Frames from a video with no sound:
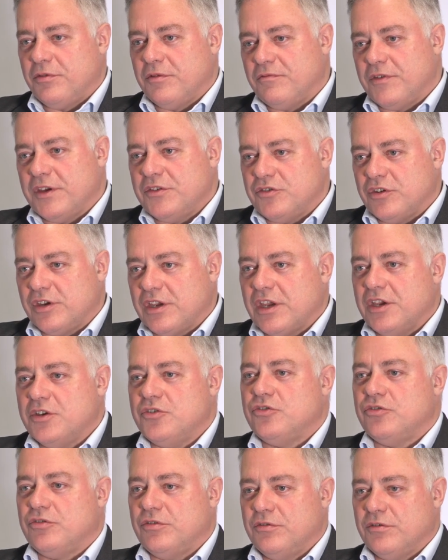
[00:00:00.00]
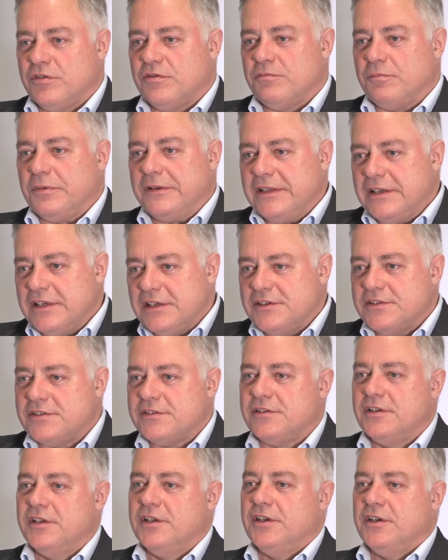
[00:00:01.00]
of education, of
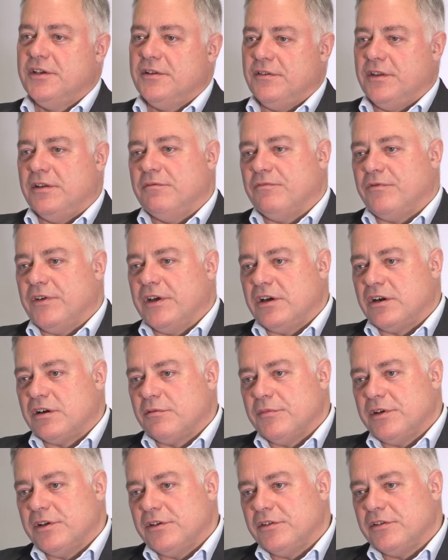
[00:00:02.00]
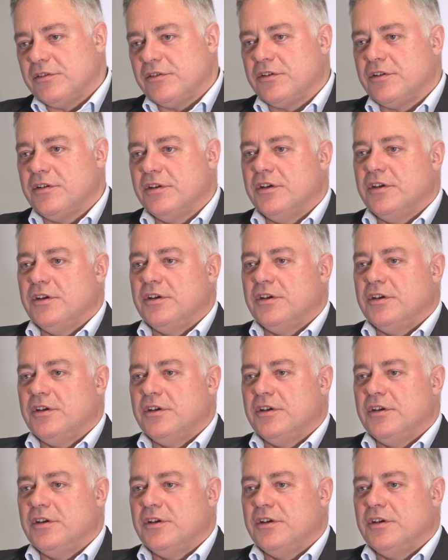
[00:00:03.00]
police, the environment,